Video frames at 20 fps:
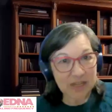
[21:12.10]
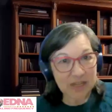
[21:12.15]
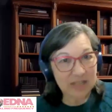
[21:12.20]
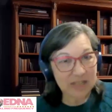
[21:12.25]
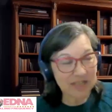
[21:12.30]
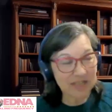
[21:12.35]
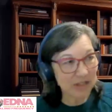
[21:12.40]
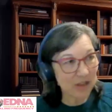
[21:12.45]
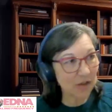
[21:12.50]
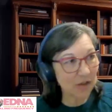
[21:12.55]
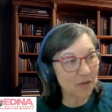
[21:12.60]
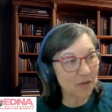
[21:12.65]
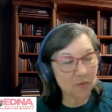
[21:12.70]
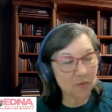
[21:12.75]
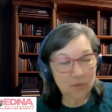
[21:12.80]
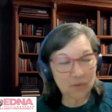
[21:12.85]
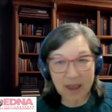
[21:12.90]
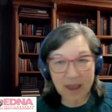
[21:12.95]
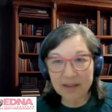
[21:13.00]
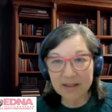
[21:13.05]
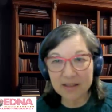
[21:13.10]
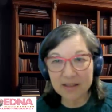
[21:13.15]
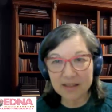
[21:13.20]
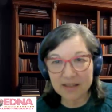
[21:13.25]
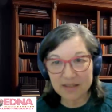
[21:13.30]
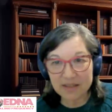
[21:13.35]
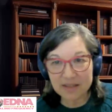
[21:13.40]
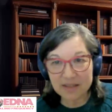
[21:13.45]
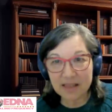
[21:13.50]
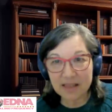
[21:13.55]
when I discovered
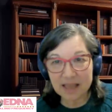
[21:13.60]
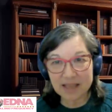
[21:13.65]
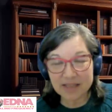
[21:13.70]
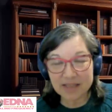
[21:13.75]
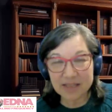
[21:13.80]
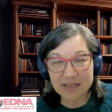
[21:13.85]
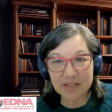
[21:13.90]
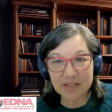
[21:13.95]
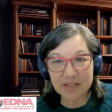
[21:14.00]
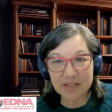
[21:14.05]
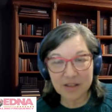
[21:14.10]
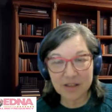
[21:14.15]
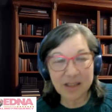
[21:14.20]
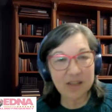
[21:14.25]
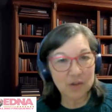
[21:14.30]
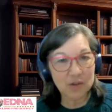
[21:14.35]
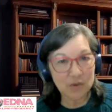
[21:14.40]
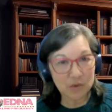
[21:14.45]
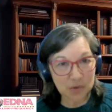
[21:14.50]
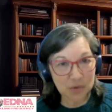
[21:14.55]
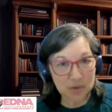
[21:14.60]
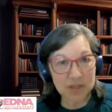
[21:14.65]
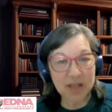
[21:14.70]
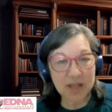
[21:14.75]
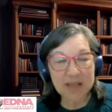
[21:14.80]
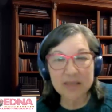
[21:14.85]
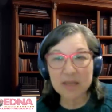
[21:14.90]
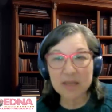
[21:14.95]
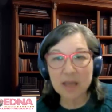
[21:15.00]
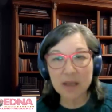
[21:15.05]
Radley's classes online, Dougal's
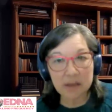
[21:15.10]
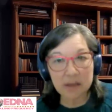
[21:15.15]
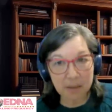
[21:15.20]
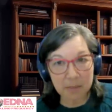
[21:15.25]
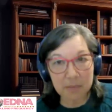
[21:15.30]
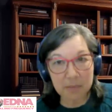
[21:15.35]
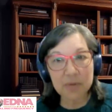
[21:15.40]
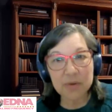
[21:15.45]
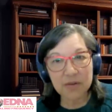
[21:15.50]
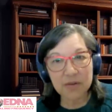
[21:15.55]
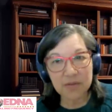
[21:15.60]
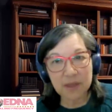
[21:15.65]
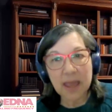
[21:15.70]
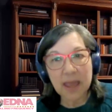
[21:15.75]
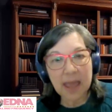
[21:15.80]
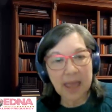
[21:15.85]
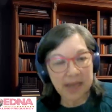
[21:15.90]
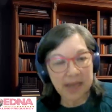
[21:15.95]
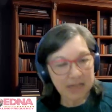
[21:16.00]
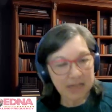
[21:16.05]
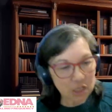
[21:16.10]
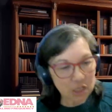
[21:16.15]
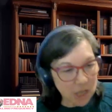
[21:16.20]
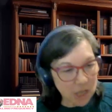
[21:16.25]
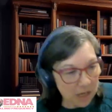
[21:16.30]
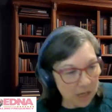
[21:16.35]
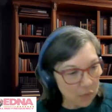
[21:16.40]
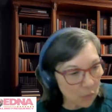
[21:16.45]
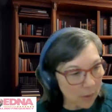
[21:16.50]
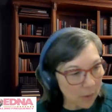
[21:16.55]
class, and I
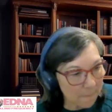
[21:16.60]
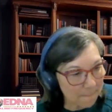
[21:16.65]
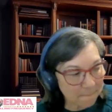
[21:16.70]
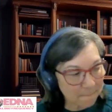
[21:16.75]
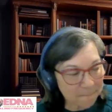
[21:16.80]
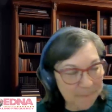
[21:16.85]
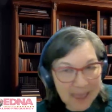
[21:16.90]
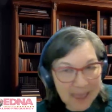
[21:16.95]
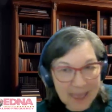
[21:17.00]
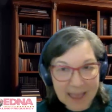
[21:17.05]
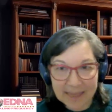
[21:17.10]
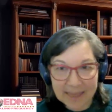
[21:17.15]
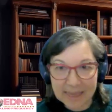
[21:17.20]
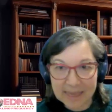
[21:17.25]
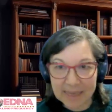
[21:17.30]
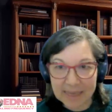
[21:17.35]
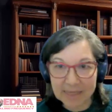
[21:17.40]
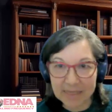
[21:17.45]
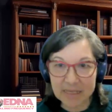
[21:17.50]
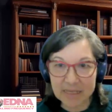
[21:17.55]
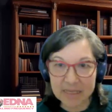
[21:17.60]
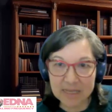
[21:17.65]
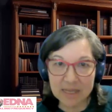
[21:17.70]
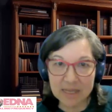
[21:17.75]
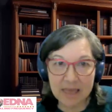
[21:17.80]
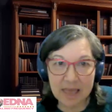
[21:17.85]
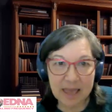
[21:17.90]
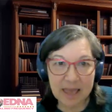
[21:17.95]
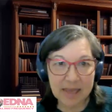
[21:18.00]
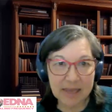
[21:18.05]
just kind of went back
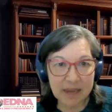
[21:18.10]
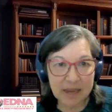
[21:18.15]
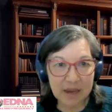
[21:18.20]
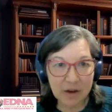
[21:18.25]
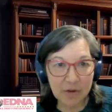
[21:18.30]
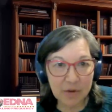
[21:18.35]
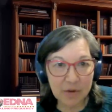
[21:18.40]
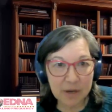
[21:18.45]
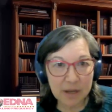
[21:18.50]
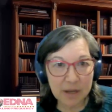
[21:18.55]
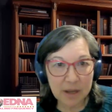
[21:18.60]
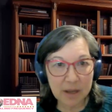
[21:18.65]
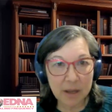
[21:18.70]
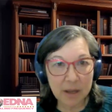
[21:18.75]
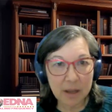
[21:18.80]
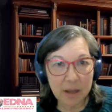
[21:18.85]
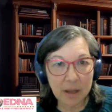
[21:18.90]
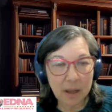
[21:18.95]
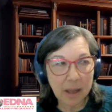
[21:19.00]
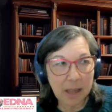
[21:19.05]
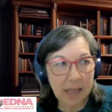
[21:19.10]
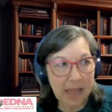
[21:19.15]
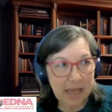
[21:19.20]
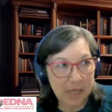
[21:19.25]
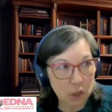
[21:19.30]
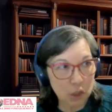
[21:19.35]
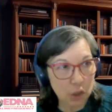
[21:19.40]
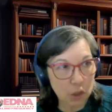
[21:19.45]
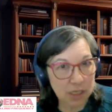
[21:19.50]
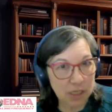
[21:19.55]
into that area
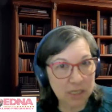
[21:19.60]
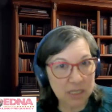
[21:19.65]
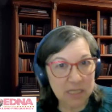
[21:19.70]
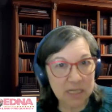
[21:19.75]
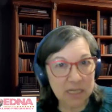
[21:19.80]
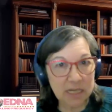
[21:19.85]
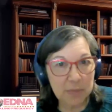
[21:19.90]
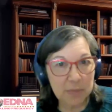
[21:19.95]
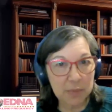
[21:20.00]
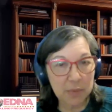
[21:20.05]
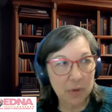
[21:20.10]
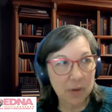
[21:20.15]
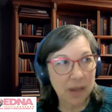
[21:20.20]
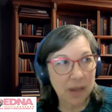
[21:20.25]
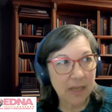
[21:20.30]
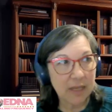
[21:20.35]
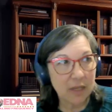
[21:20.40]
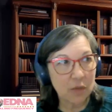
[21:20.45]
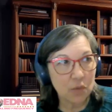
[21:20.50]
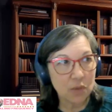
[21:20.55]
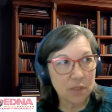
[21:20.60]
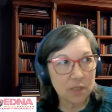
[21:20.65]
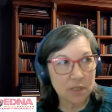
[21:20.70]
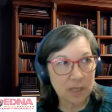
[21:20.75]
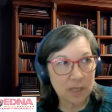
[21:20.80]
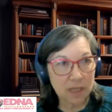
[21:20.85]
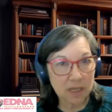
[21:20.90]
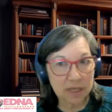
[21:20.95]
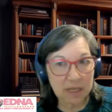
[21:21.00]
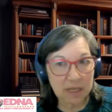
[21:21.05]
and took it deeper. And it
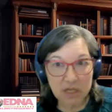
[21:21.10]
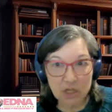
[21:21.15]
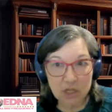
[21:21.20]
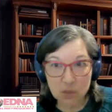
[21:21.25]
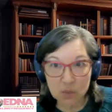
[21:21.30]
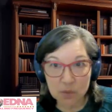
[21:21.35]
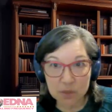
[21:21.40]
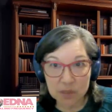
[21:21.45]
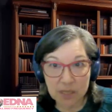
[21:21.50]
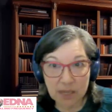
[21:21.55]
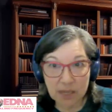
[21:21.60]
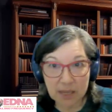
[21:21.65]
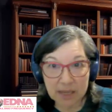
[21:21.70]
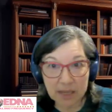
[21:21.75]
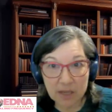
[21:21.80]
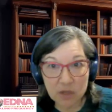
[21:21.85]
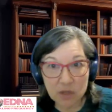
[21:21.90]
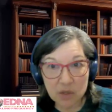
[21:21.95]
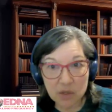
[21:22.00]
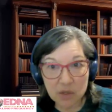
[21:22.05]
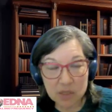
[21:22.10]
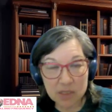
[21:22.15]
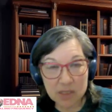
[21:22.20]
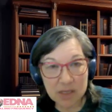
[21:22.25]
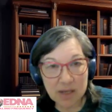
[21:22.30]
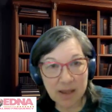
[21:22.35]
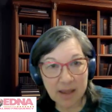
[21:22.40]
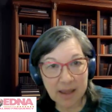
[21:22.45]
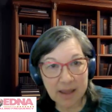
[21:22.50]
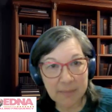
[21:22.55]
was the connection with the
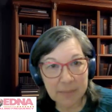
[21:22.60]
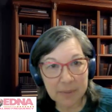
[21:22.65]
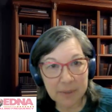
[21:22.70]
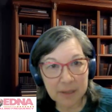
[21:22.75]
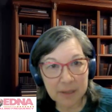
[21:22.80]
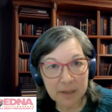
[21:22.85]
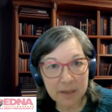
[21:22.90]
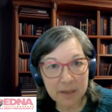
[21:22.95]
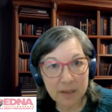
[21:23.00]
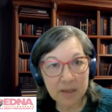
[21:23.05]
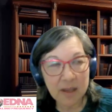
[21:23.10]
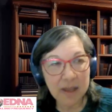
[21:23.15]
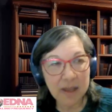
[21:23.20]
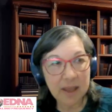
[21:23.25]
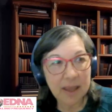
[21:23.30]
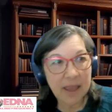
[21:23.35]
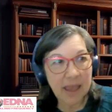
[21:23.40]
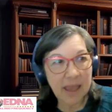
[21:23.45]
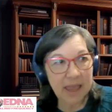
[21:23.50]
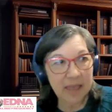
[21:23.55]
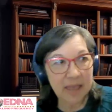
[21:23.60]
angels that happened,